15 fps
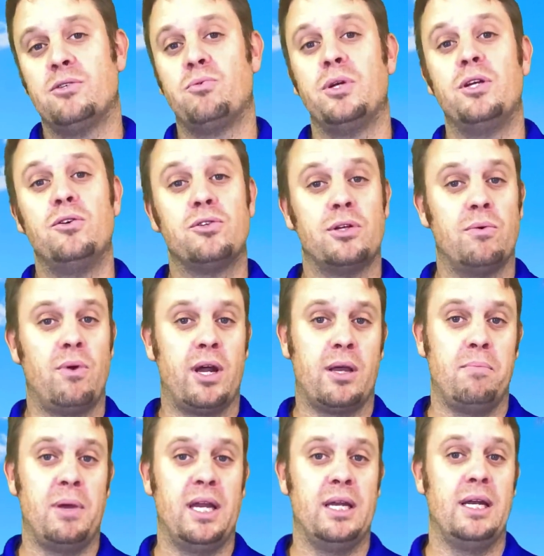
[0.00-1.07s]
we usually
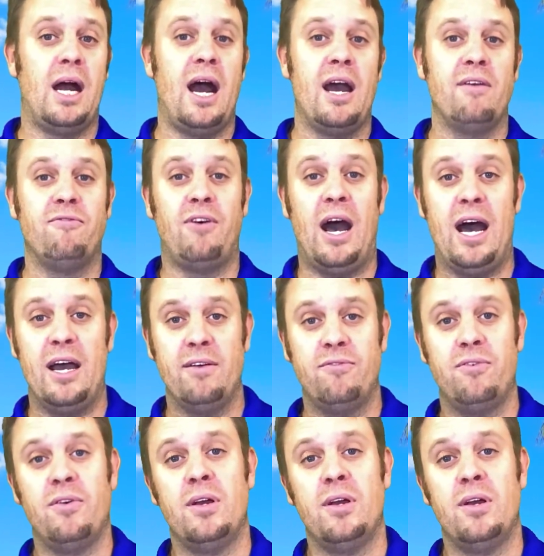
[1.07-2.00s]
recommend an i5